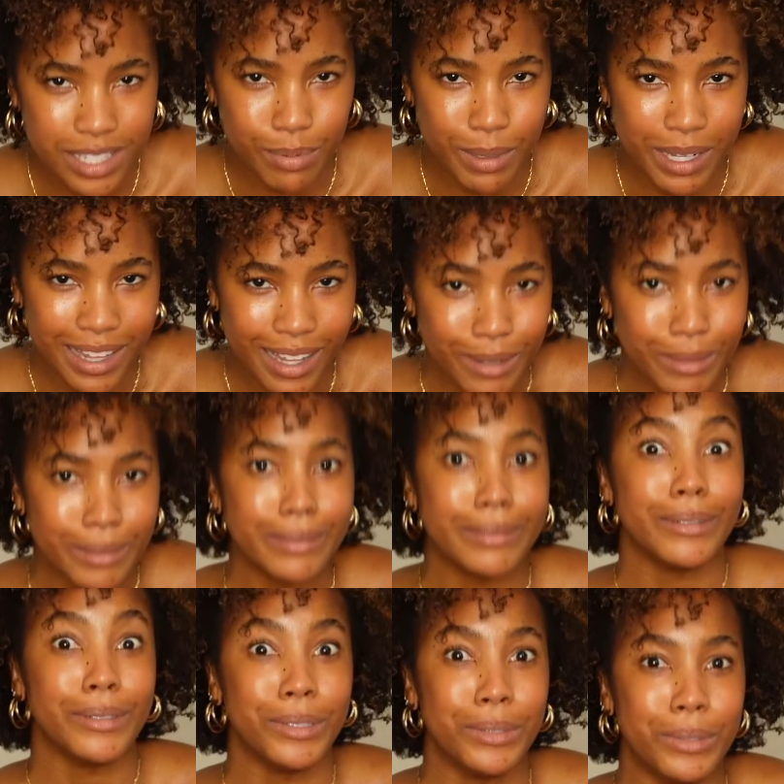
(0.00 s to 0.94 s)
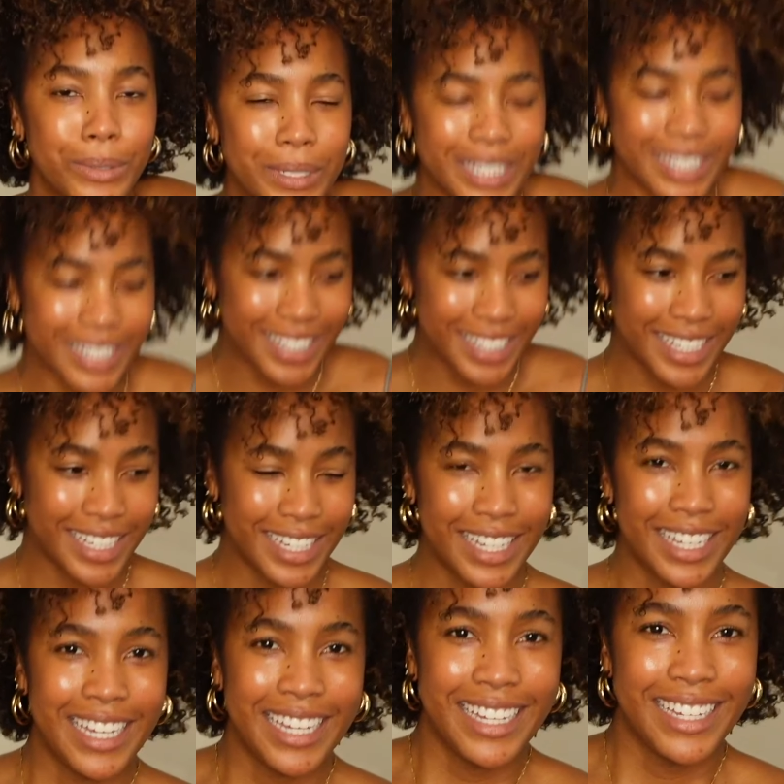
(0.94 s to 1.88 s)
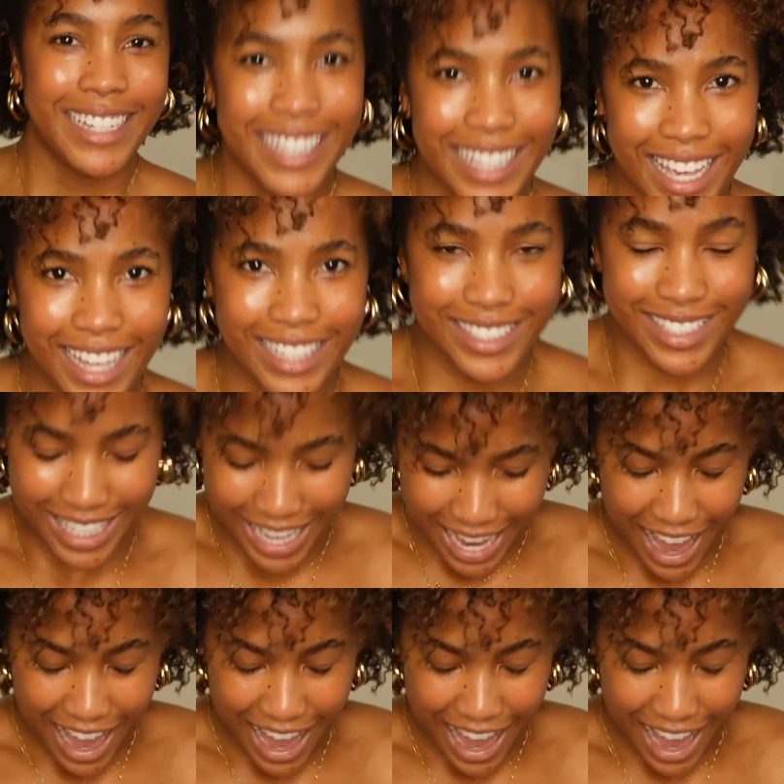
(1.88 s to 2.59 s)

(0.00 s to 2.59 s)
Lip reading: it to be like, ooh. Yes,